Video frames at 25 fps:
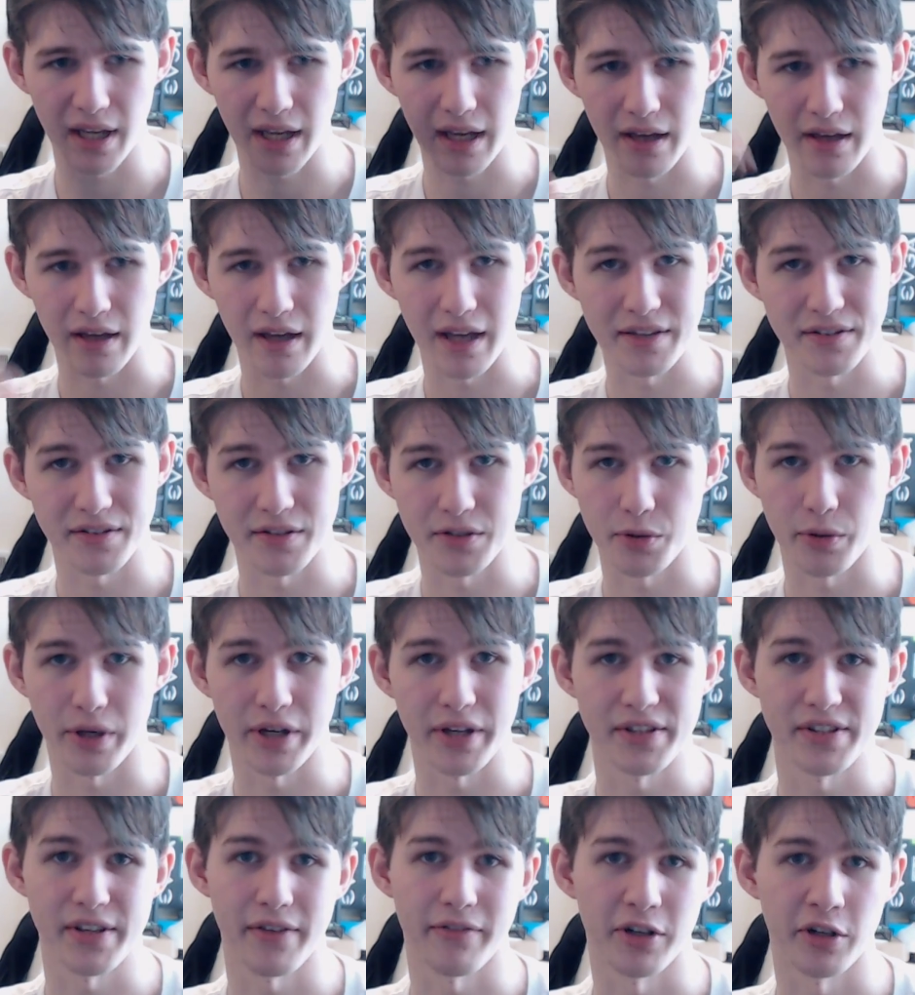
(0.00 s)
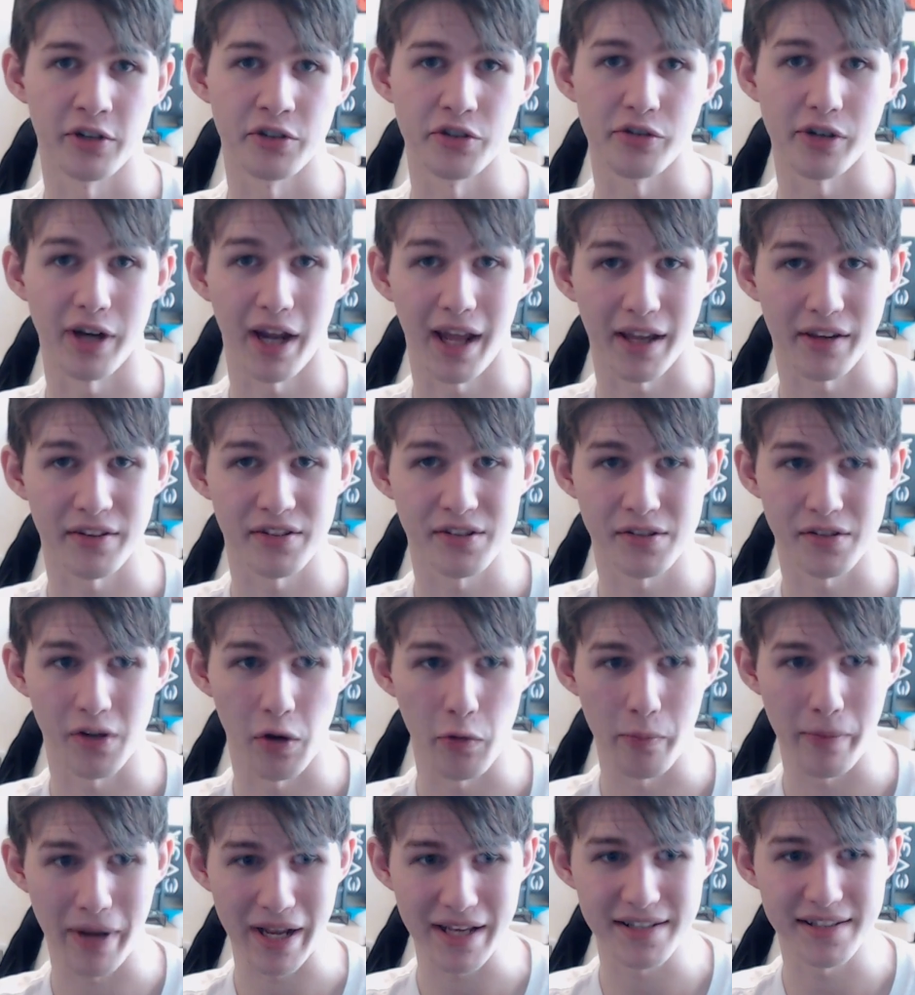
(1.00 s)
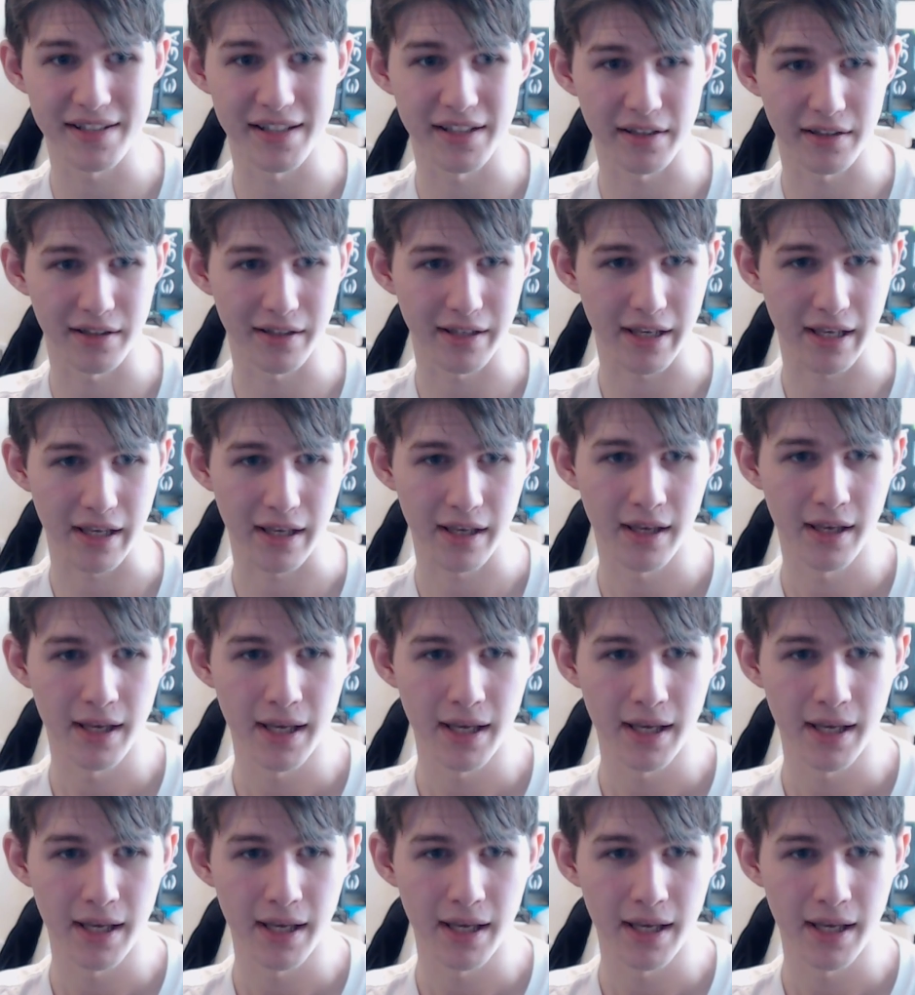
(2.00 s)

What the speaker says: 2700X. So basically,